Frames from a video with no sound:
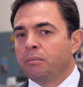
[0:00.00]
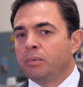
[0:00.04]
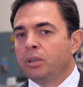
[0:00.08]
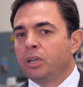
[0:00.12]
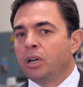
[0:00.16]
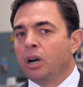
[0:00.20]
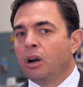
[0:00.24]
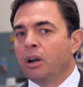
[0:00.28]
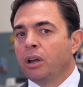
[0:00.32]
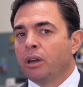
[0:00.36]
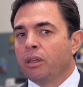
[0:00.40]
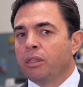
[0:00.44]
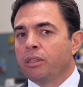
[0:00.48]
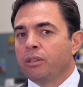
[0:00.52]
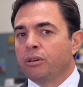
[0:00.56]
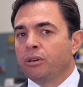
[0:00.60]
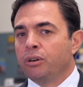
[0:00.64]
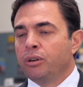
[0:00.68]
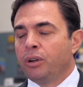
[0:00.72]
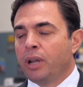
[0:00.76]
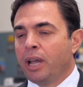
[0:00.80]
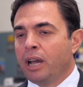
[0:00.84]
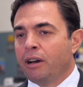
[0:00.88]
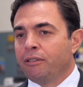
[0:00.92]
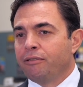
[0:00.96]
going
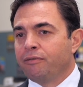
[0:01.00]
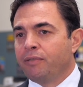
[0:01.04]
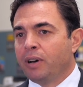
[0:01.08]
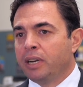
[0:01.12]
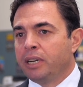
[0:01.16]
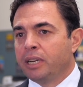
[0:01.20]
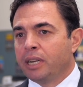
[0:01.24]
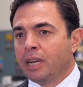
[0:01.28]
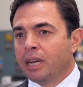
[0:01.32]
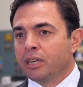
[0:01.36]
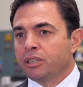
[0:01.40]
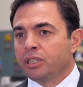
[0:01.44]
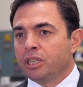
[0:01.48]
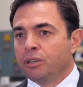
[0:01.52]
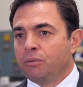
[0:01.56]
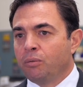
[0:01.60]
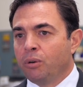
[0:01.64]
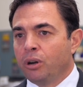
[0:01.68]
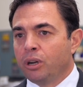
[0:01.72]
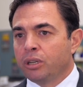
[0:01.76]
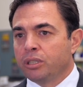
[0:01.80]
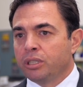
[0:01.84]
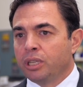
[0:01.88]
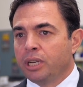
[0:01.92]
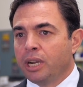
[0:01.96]
through how funding actually
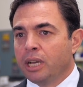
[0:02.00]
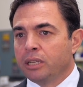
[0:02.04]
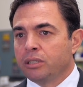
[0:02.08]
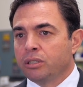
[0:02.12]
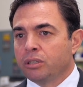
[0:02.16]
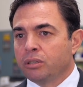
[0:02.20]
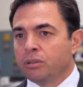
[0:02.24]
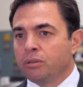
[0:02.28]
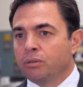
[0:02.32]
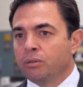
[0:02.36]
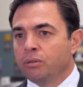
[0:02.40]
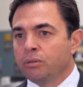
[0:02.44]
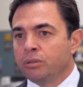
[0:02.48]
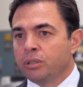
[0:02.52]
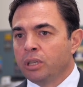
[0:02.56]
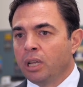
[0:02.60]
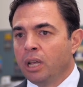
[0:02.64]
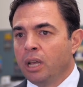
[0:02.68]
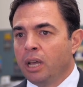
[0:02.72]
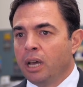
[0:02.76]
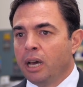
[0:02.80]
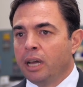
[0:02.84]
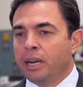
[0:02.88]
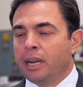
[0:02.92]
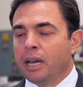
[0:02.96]
works in our schools
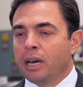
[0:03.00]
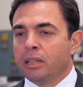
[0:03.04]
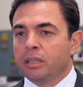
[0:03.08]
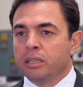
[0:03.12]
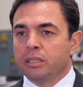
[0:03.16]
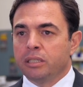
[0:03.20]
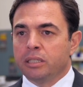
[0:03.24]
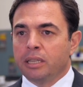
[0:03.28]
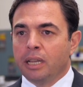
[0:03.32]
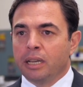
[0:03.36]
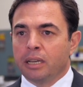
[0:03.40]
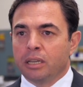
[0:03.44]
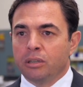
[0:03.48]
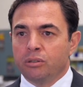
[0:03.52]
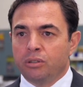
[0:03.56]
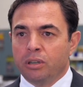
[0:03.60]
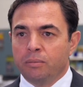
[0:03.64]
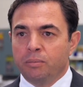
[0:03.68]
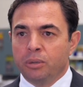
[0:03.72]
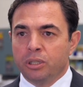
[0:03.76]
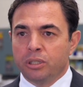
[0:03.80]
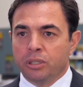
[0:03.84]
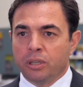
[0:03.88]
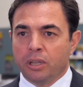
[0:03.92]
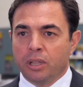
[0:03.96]
and how the state
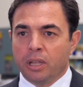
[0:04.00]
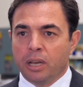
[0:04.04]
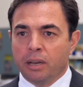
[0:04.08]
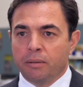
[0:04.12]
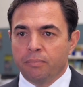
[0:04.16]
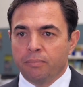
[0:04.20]
contributes to that.